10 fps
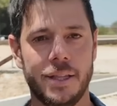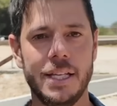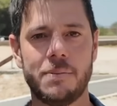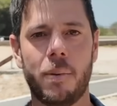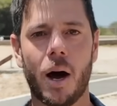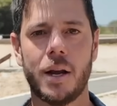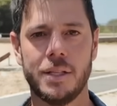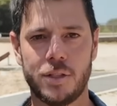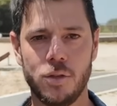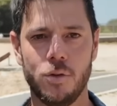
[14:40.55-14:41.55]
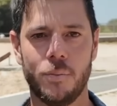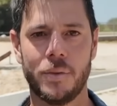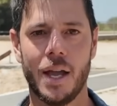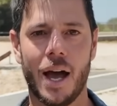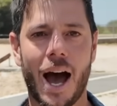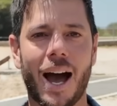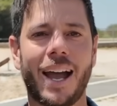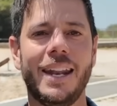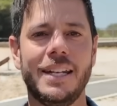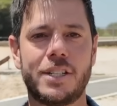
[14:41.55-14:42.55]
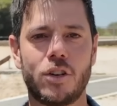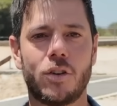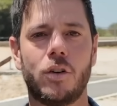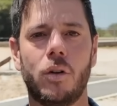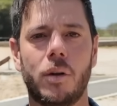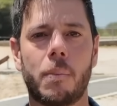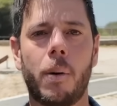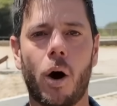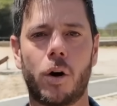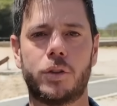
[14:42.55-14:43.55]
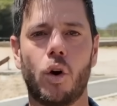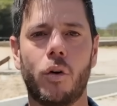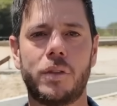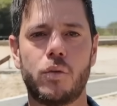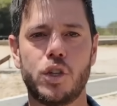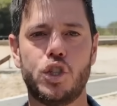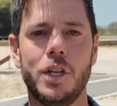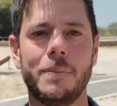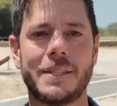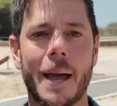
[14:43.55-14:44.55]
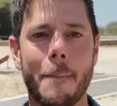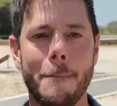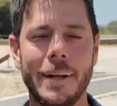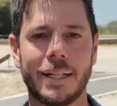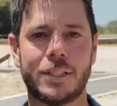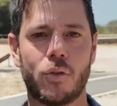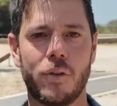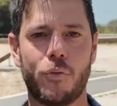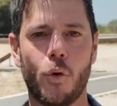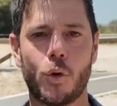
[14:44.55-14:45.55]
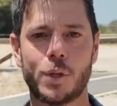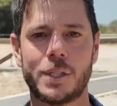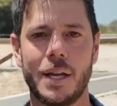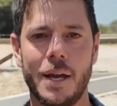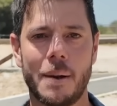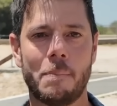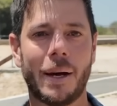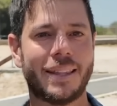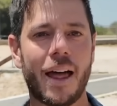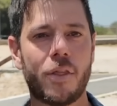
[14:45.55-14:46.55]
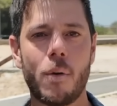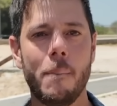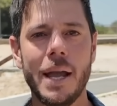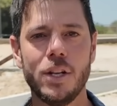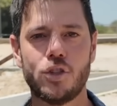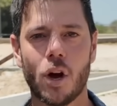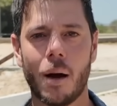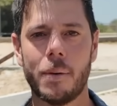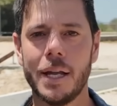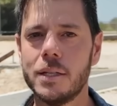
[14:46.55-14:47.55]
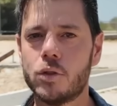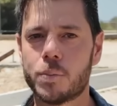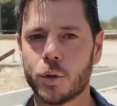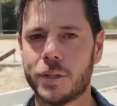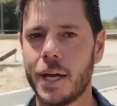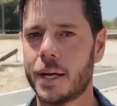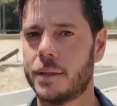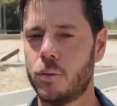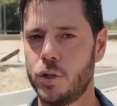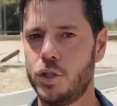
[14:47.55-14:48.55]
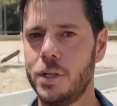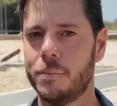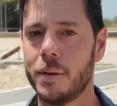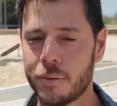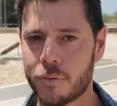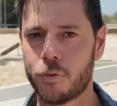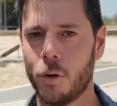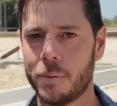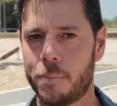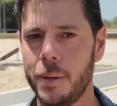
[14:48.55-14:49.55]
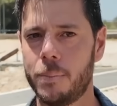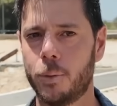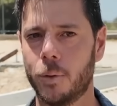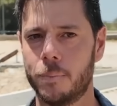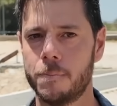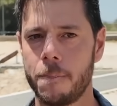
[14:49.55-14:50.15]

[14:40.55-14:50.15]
These bodies, too, are an integral part of the regime's military force, but their main job is to protect the regime from the people.